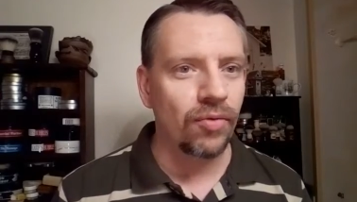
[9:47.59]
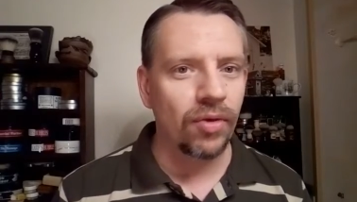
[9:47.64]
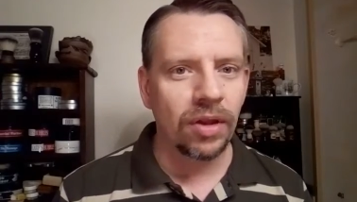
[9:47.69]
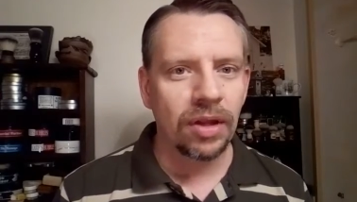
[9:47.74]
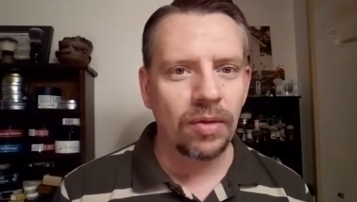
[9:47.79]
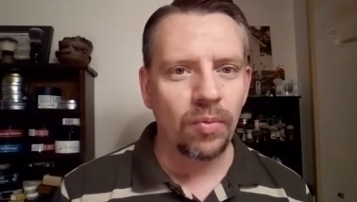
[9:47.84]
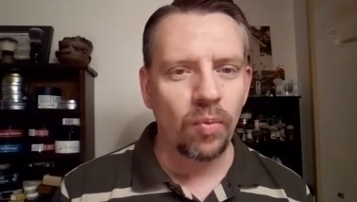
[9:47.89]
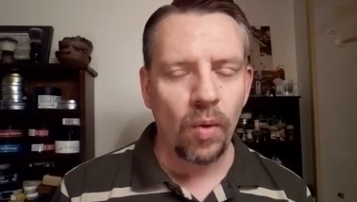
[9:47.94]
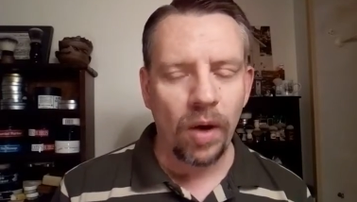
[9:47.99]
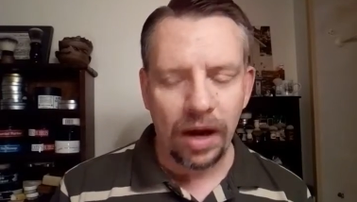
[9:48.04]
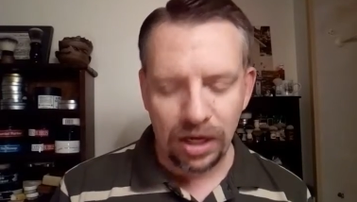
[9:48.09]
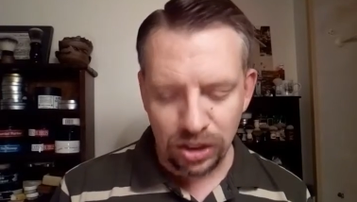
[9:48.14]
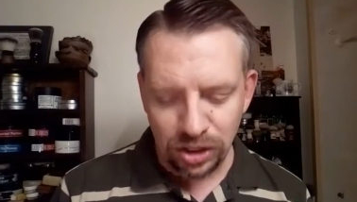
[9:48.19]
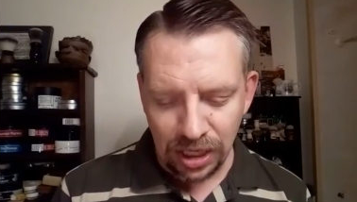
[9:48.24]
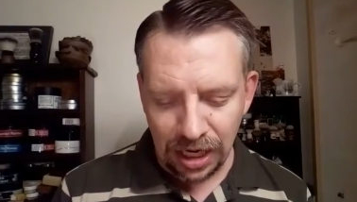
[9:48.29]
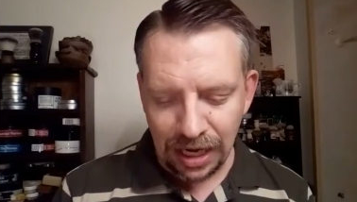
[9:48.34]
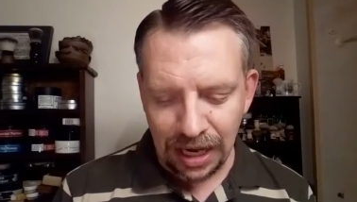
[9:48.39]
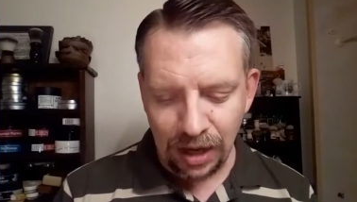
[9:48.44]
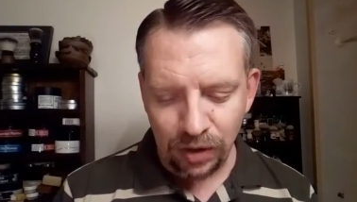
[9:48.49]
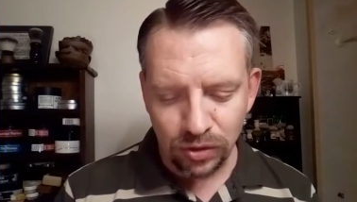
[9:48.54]
really want to
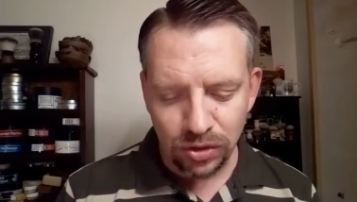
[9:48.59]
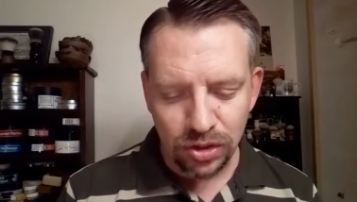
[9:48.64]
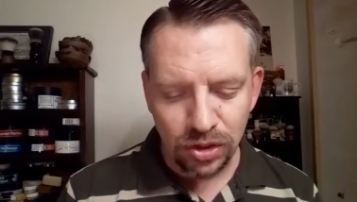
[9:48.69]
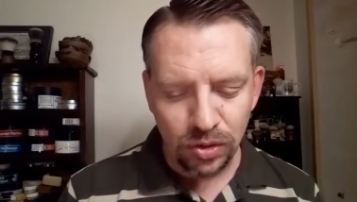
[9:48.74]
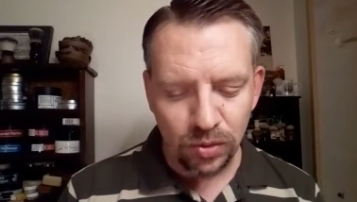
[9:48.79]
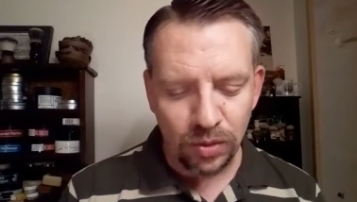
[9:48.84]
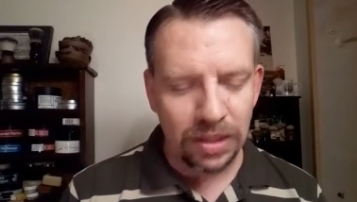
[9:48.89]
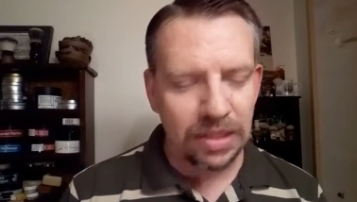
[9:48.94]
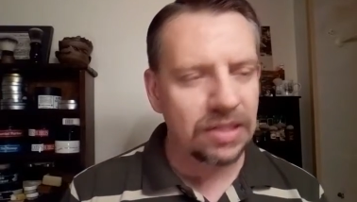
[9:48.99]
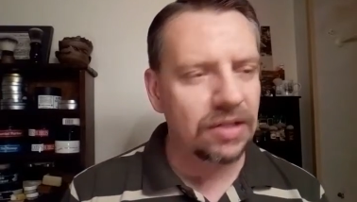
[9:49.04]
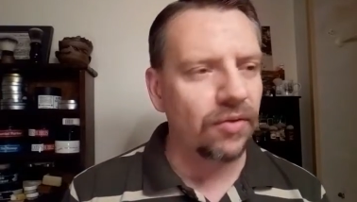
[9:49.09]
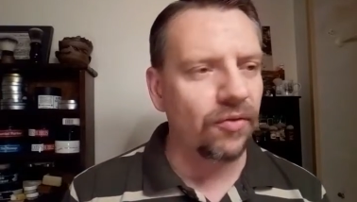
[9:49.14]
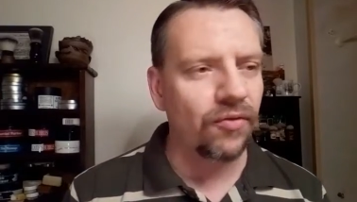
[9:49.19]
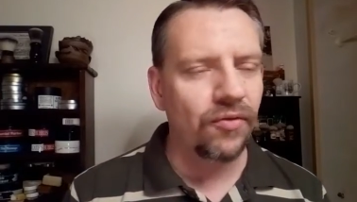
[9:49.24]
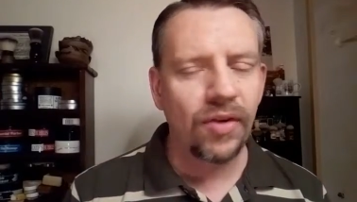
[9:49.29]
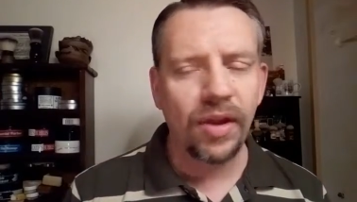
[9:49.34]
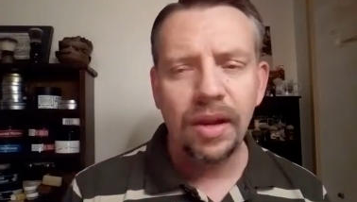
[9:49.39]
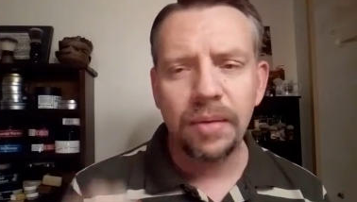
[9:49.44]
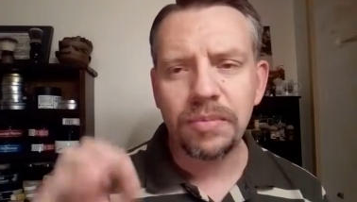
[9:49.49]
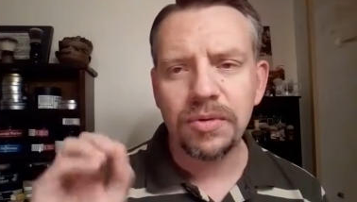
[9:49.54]
check out too is
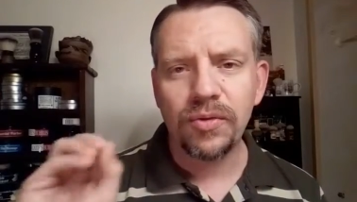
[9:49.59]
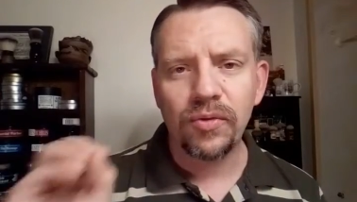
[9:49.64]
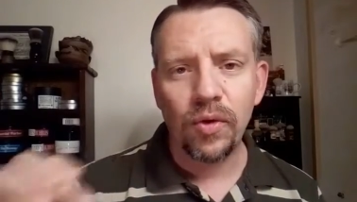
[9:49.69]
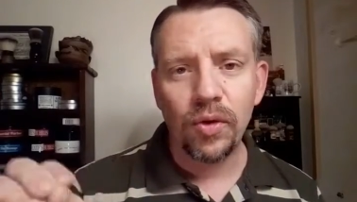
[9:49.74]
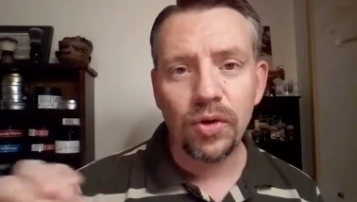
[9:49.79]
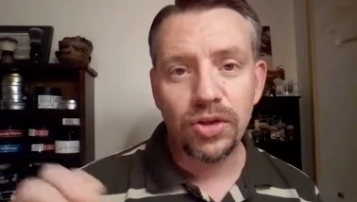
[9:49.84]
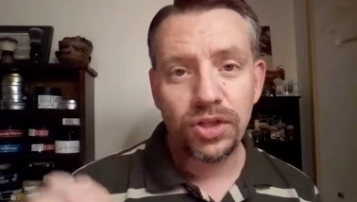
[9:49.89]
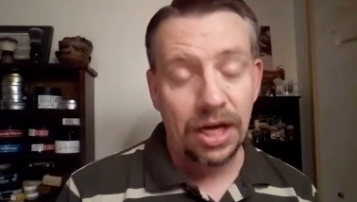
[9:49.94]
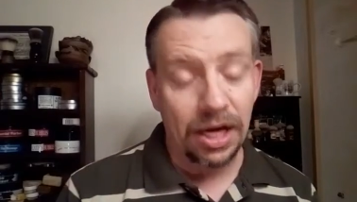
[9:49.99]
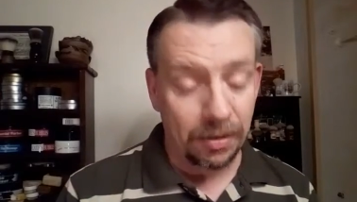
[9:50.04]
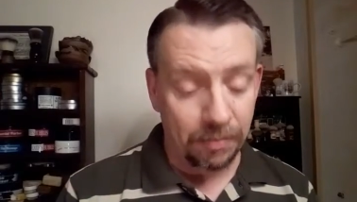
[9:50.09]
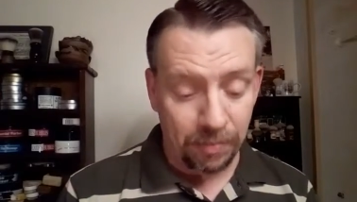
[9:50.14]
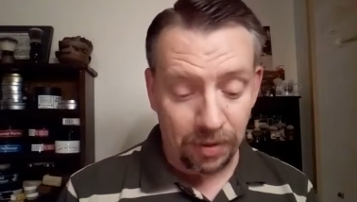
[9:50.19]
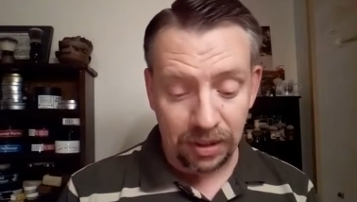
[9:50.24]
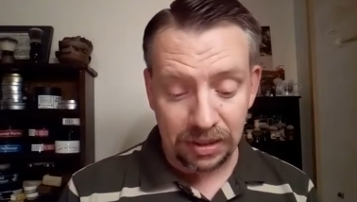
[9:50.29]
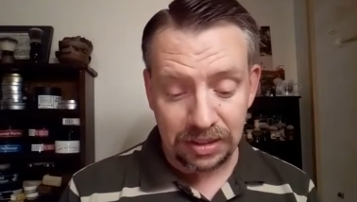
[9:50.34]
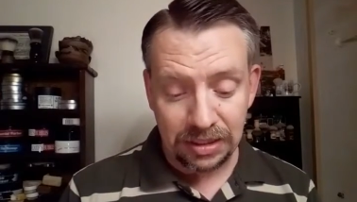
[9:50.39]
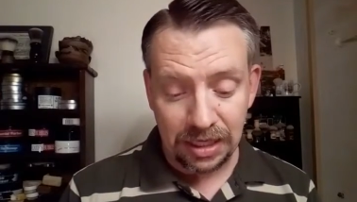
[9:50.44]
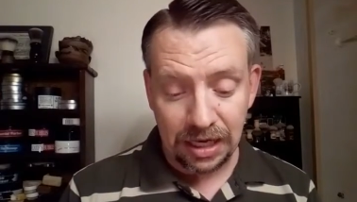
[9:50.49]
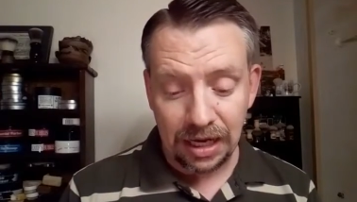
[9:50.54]
Philip's Foger,
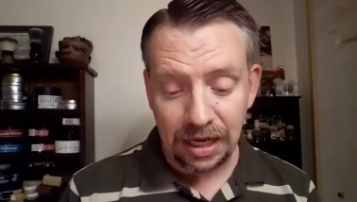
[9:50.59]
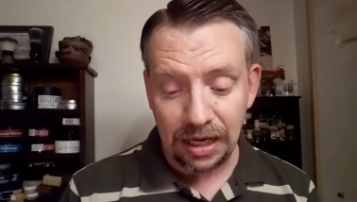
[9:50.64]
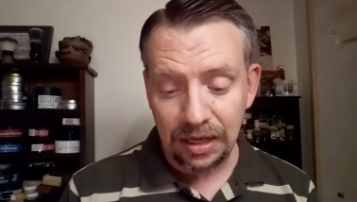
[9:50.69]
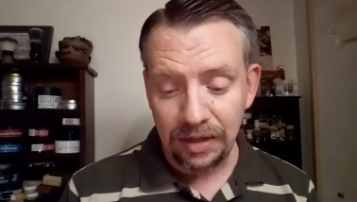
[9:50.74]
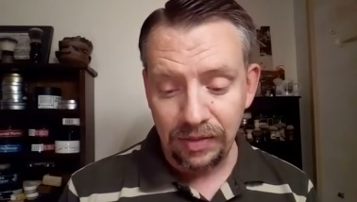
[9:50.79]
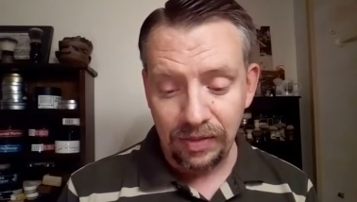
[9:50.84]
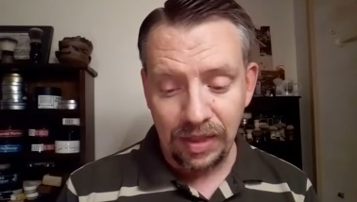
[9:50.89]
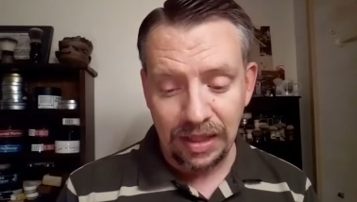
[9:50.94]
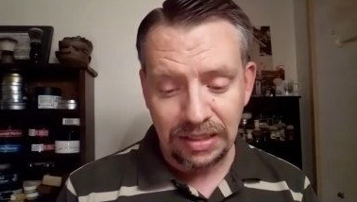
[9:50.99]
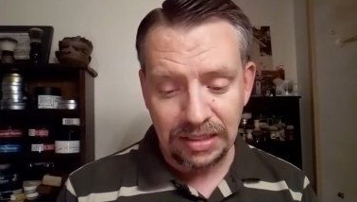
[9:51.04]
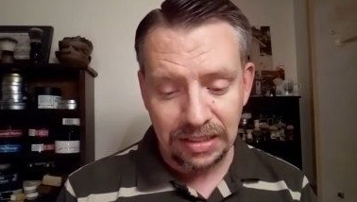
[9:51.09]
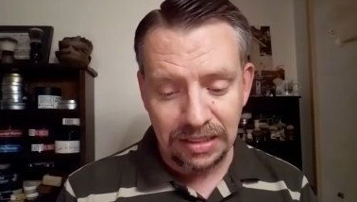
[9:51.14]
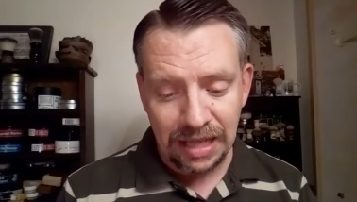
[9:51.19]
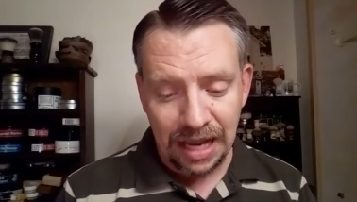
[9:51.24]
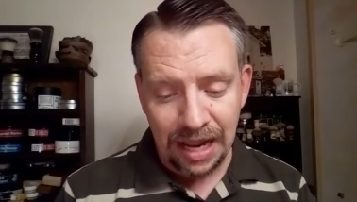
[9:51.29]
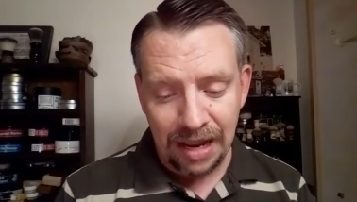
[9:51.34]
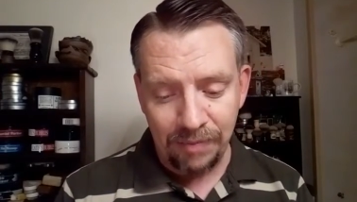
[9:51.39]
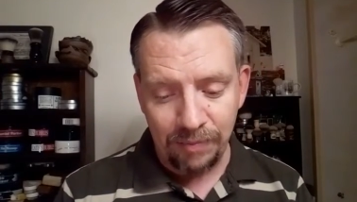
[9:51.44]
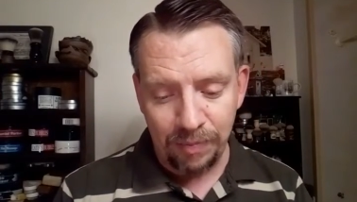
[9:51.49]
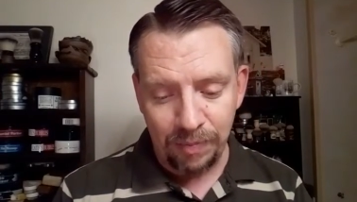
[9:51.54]
but that's a
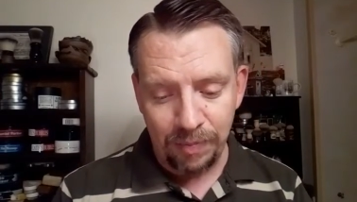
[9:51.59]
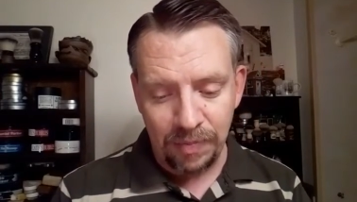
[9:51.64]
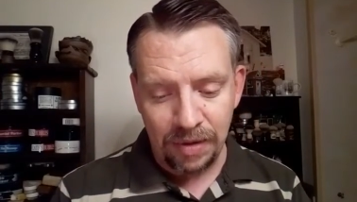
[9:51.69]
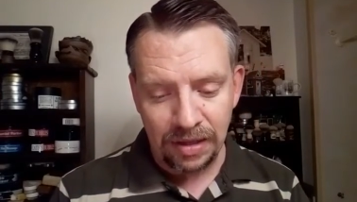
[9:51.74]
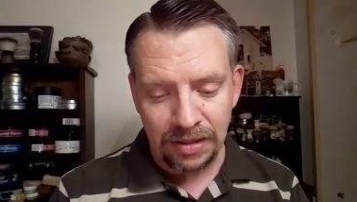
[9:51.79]
time